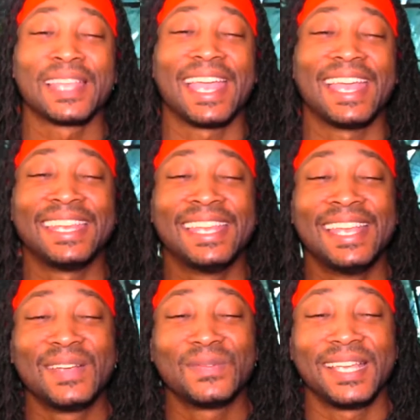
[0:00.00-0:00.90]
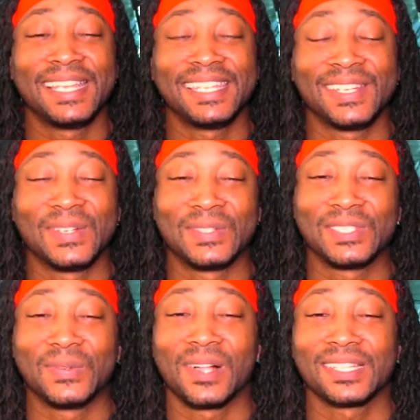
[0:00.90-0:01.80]
And when you know when
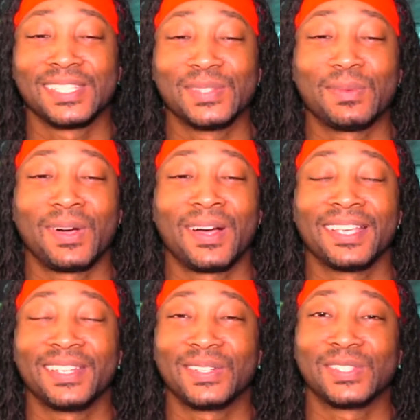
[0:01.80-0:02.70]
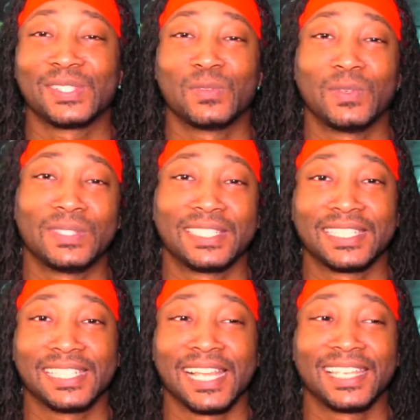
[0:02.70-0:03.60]
she walked into the bar, you know Sophie was
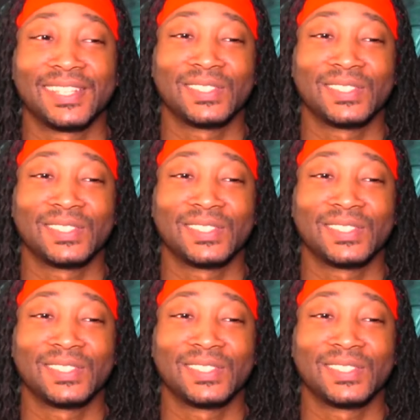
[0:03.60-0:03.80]
just like you know